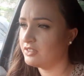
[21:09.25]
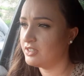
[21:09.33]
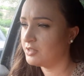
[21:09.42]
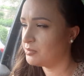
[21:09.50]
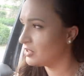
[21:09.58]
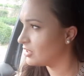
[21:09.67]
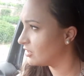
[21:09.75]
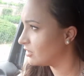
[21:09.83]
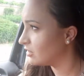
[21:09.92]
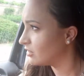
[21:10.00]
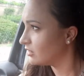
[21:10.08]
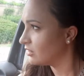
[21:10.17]

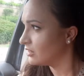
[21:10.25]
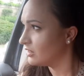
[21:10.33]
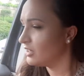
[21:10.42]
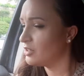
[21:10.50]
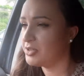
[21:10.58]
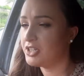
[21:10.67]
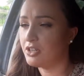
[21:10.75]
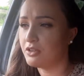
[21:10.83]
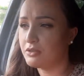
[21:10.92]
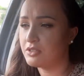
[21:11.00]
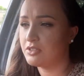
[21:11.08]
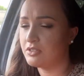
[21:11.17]
It'll be
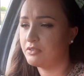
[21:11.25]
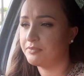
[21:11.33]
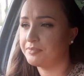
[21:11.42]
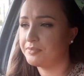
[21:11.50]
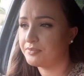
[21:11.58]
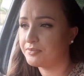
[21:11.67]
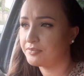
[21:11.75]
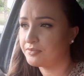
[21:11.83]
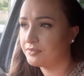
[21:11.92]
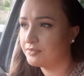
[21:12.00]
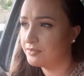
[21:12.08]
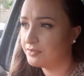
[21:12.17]
close,
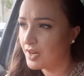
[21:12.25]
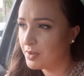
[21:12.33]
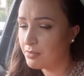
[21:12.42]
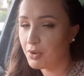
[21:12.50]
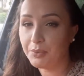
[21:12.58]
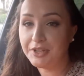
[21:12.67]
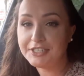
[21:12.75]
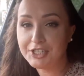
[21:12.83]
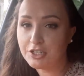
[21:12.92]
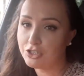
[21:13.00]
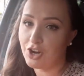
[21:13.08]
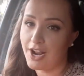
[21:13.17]
but we
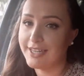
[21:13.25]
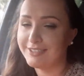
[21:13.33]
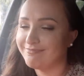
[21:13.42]
shall try.